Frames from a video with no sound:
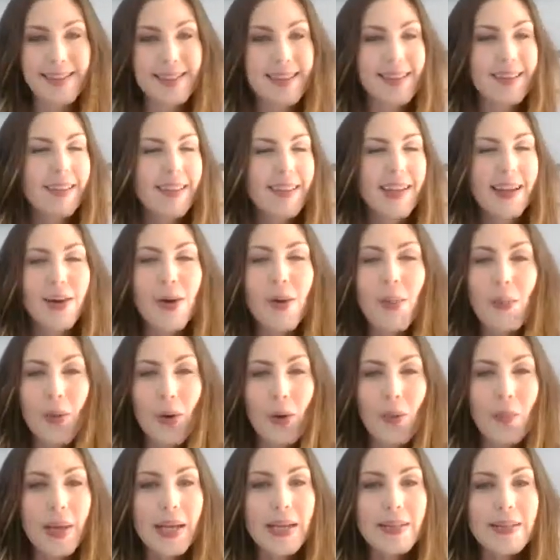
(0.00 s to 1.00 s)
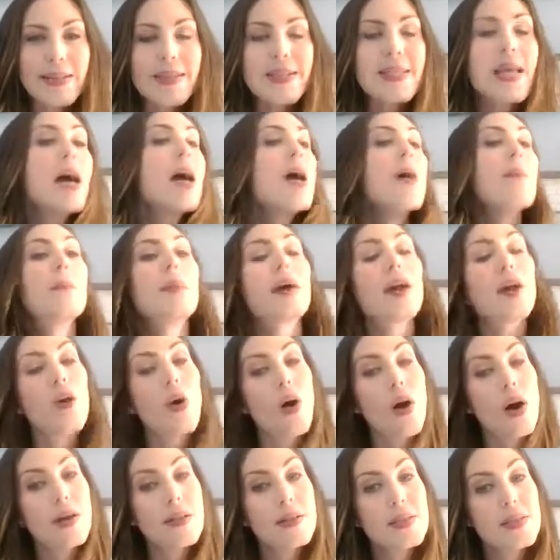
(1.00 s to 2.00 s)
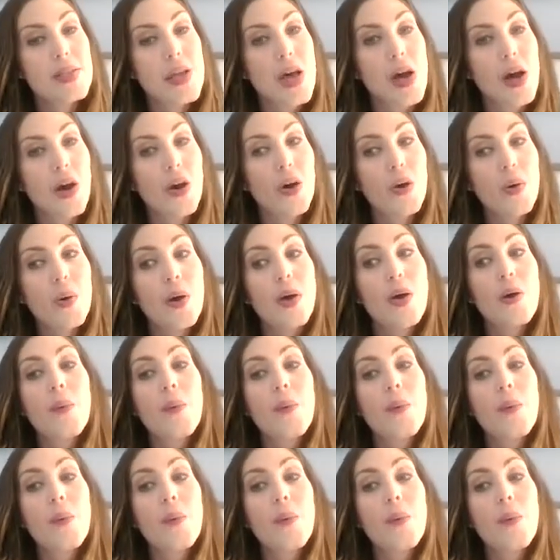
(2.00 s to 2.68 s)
the little moments, but also